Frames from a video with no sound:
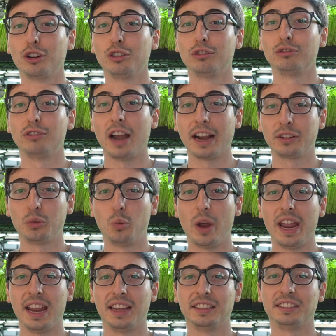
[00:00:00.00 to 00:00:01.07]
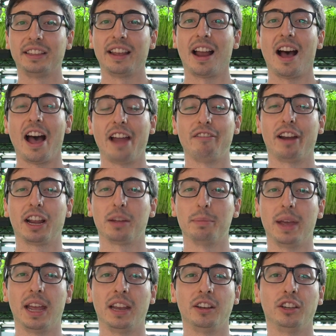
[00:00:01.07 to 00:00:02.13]
correct ways that I
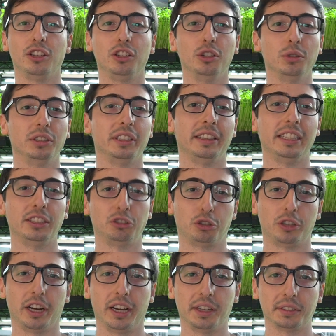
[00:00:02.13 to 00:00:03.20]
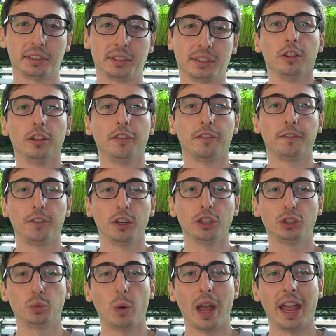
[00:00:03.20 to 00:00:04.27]
recommend using these trays. The
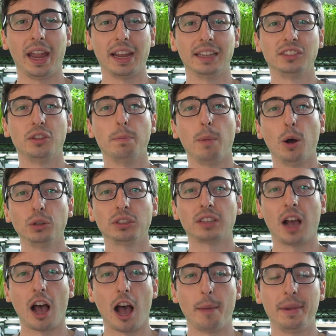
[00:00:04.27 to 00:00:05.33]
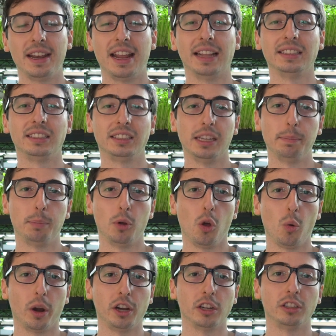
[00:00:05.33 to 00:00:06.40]
first way is the most common and
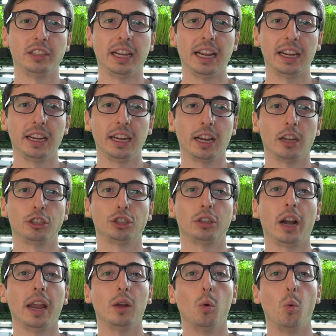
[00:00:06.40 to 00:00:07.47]
simple, where you're taking a tray